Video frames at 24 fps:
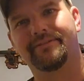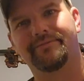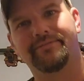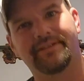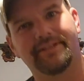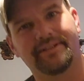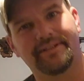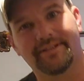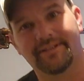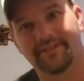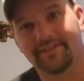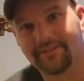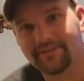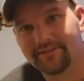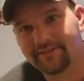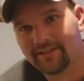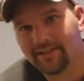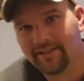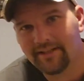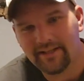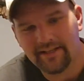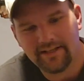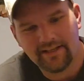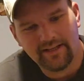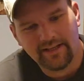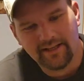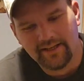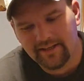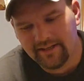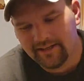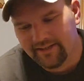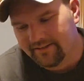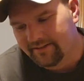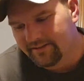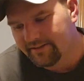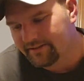of videos.
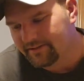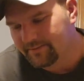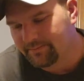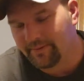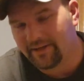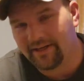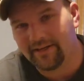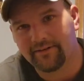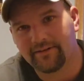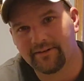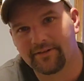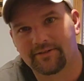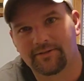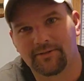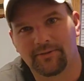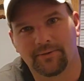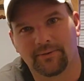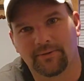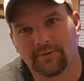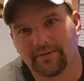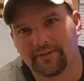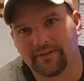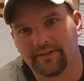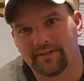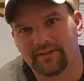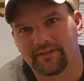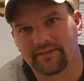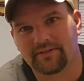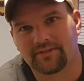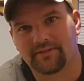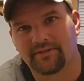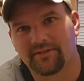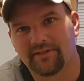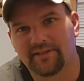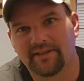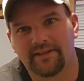This paracord, this
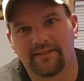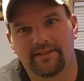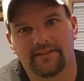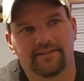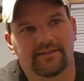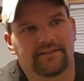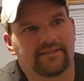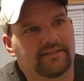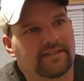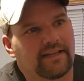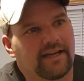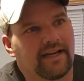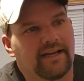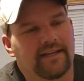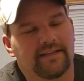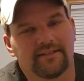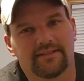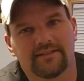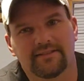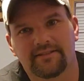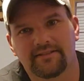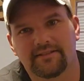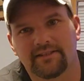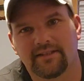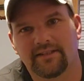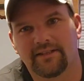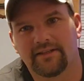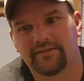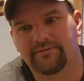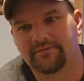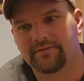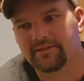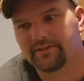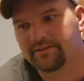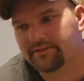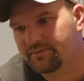string, this tying this
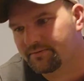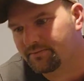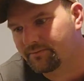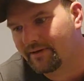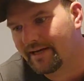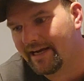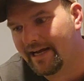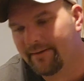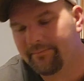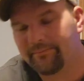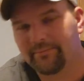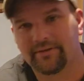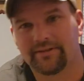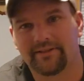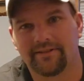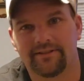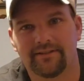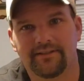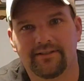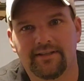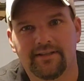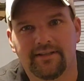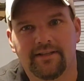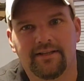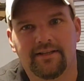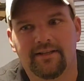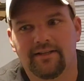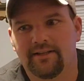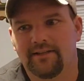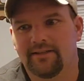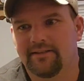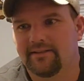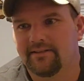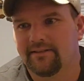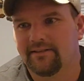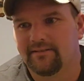stuff, this wrapping
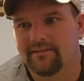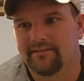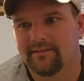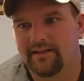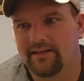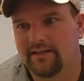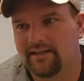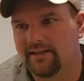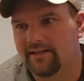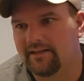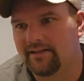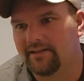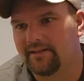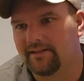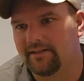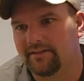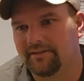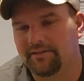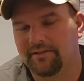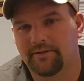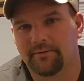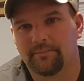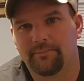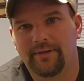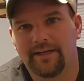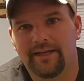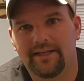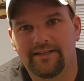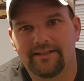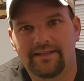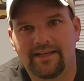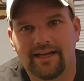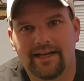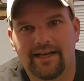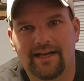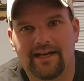your bed
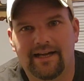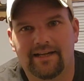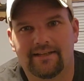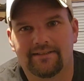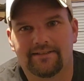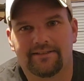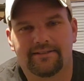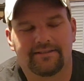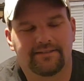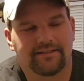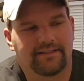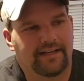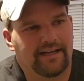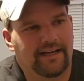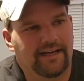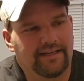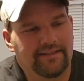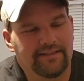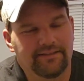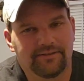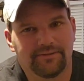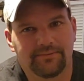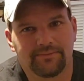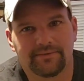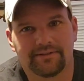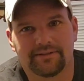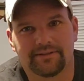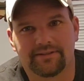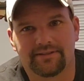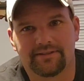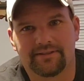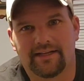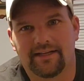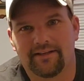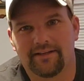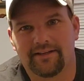cots. I just want to
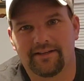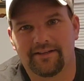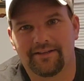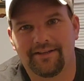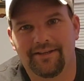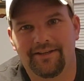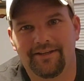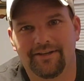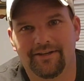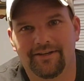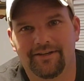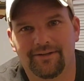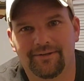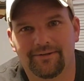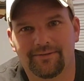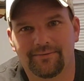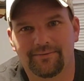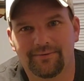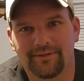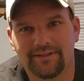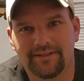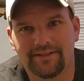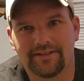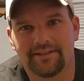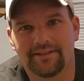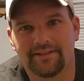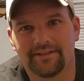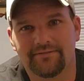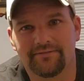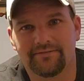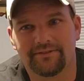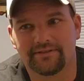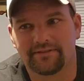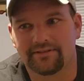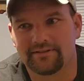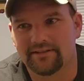shout out to y'all. We
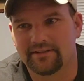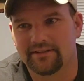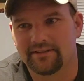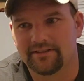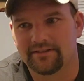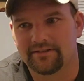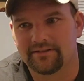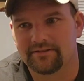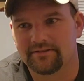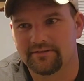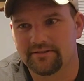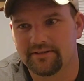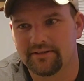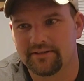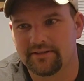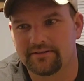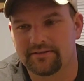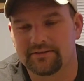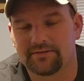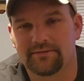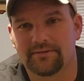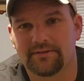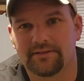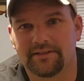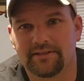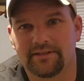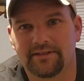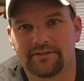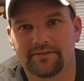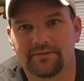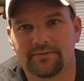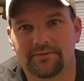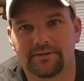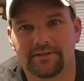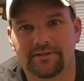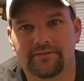live in you know,
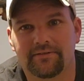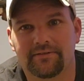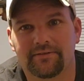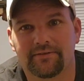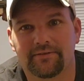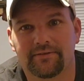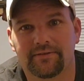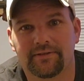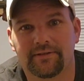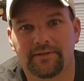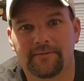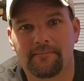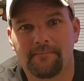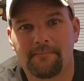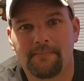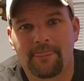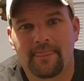2023,